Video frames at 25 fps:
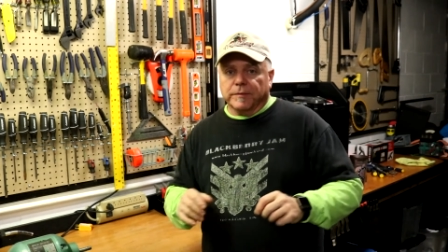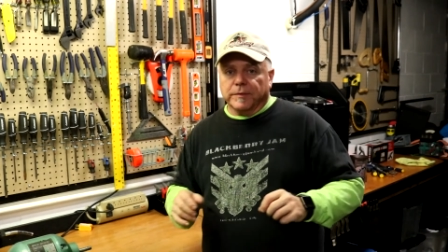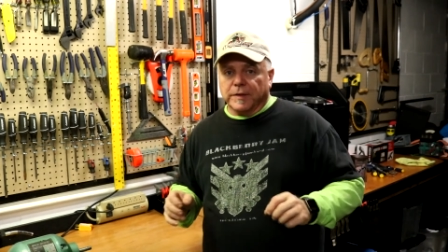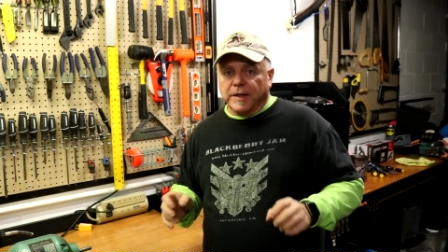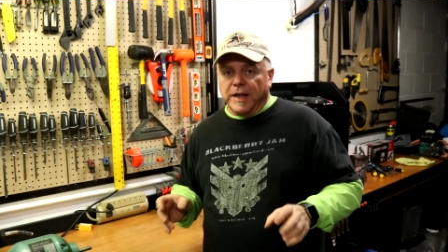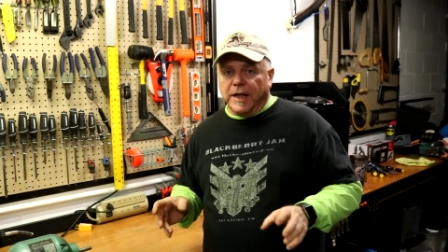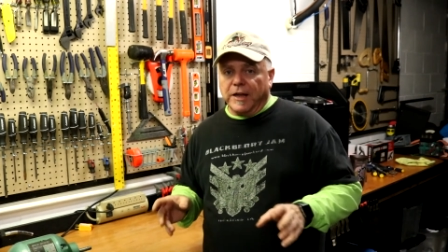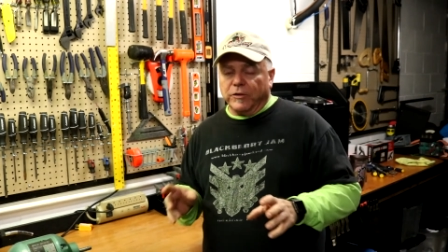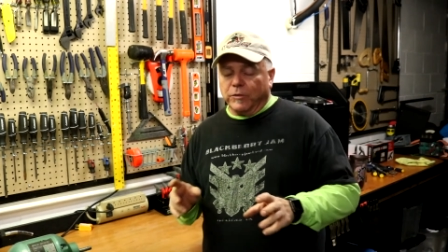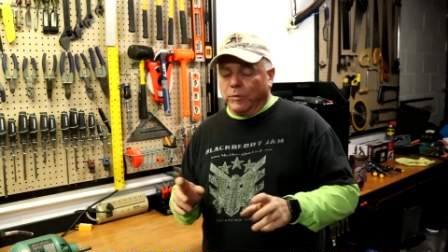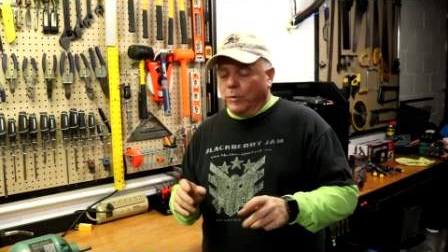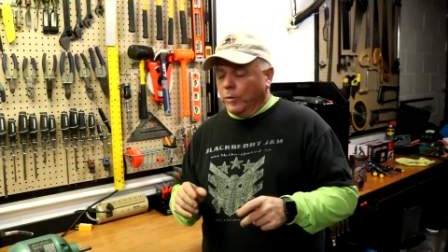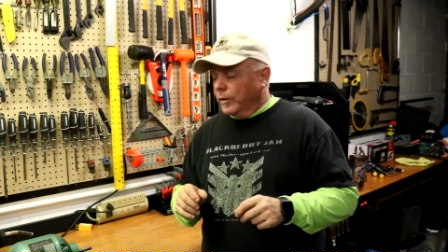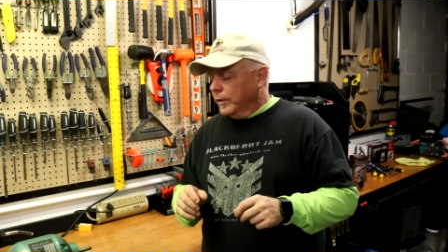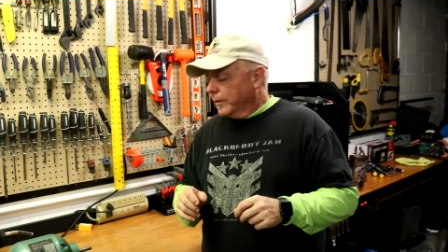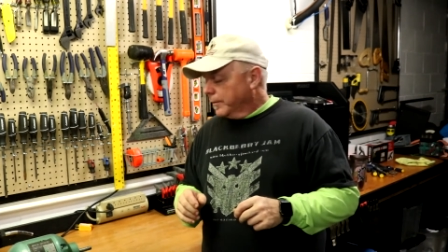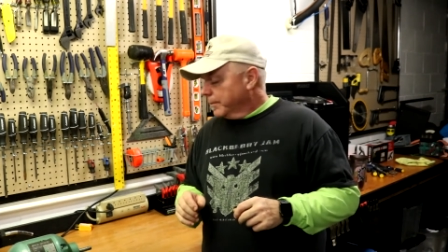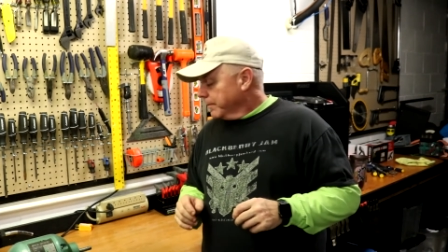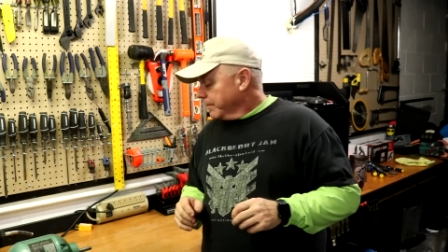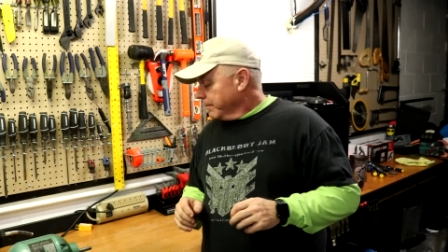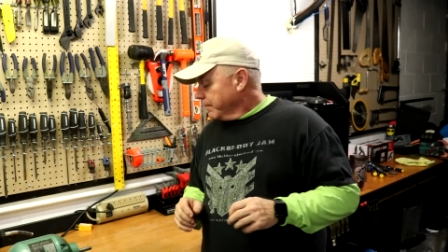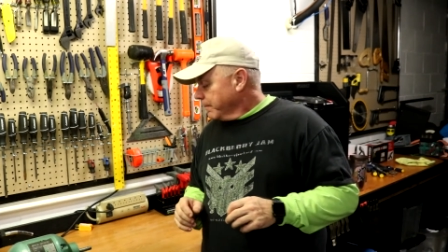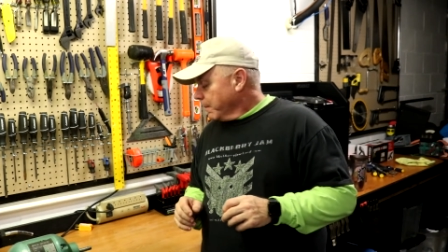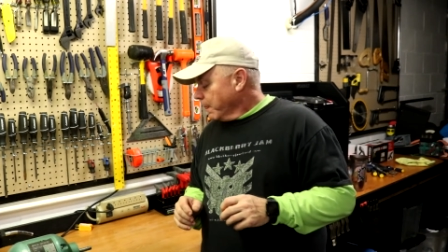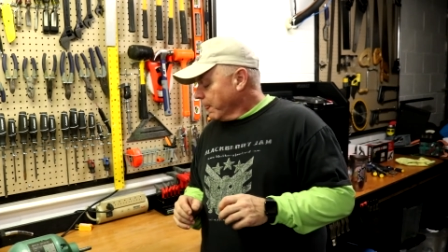last one,
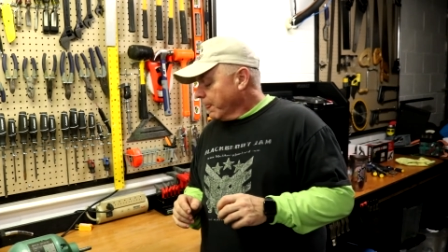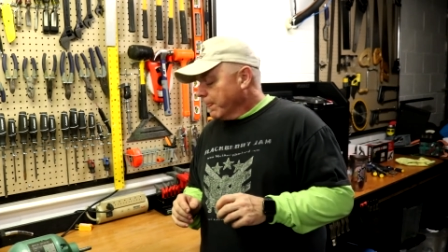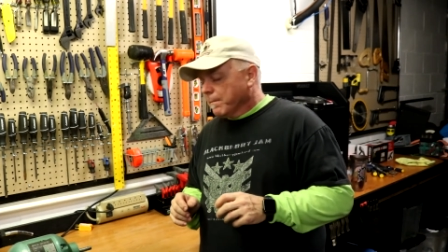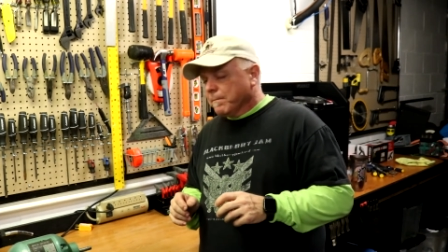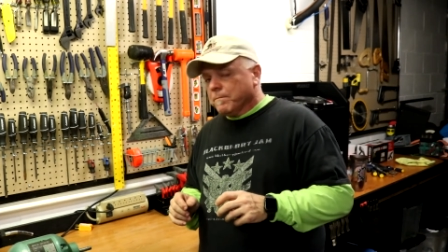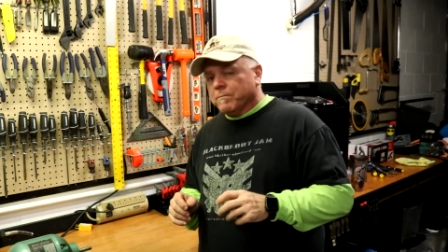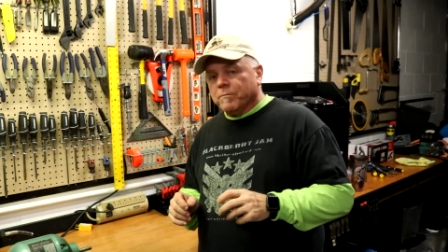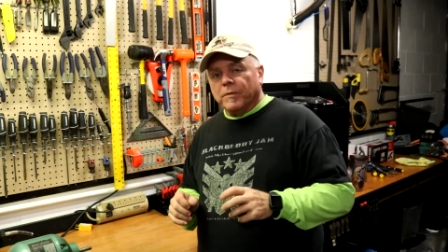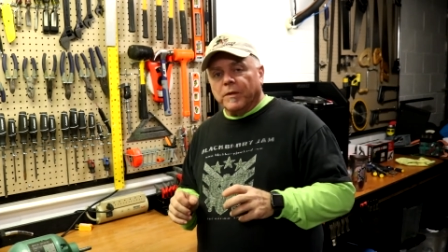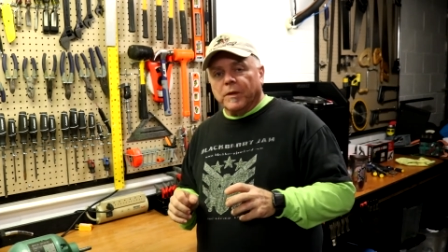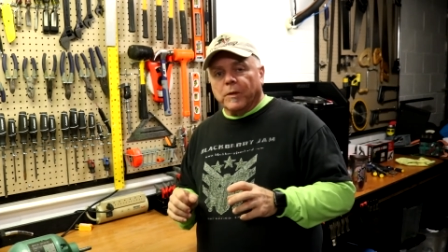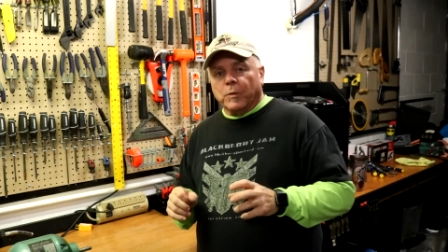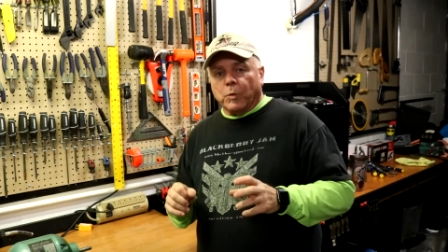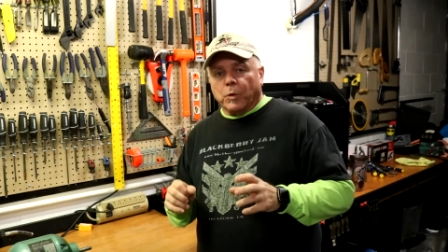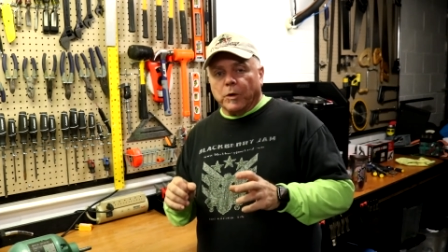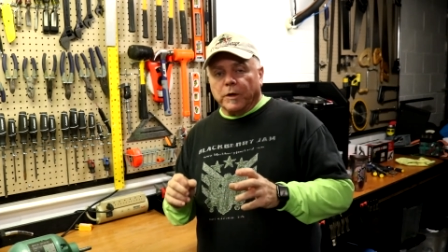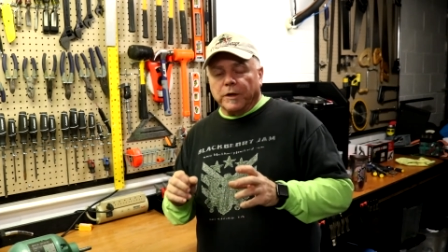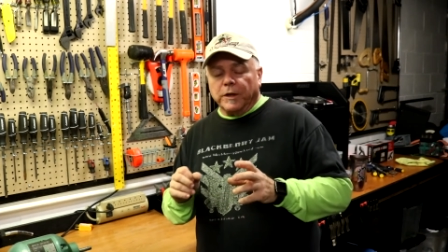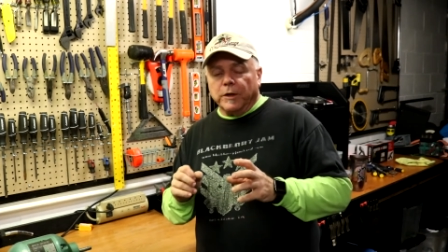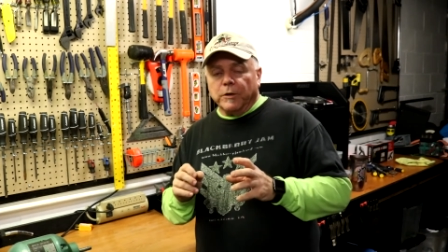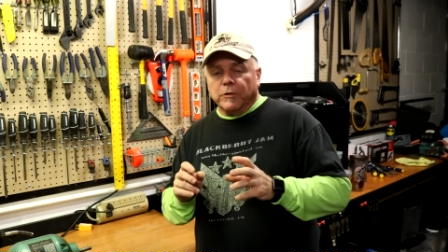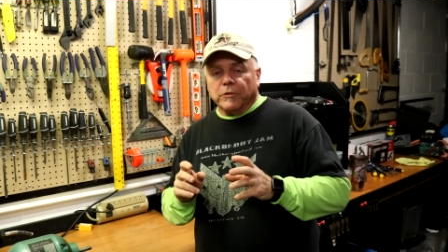we're going to